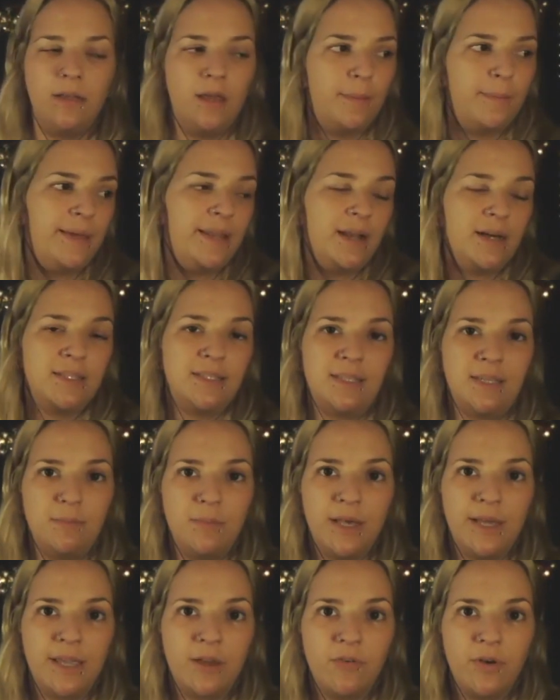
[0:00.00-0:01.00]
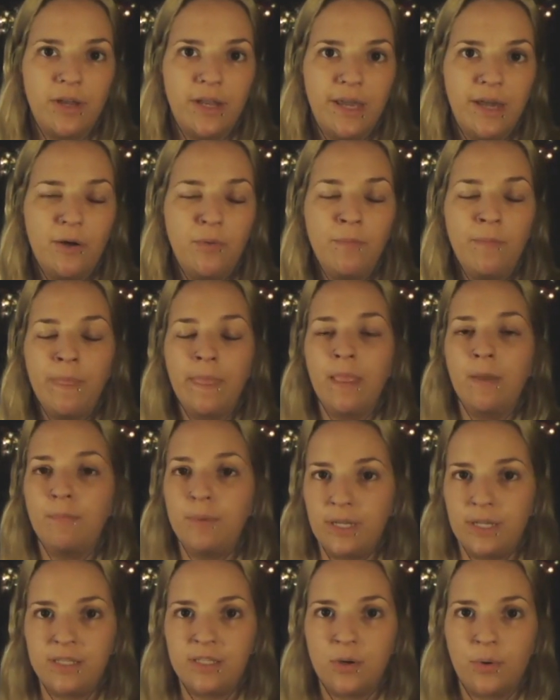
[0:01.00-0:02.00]
It may not seem like it right now,
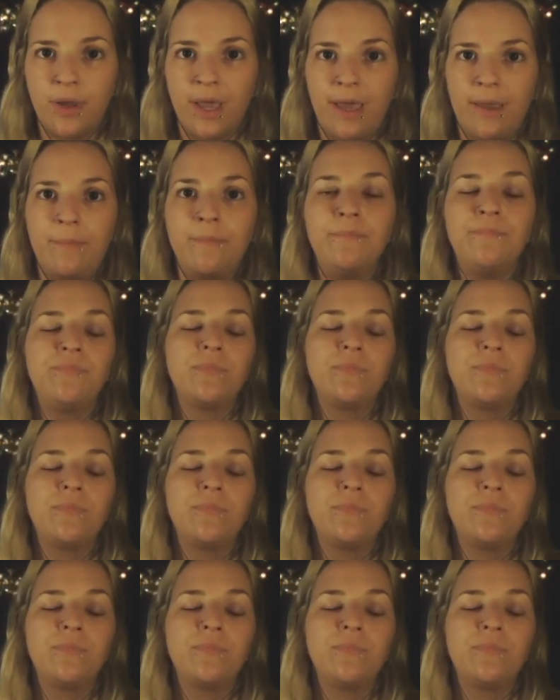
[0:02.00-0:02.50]
but it's okay.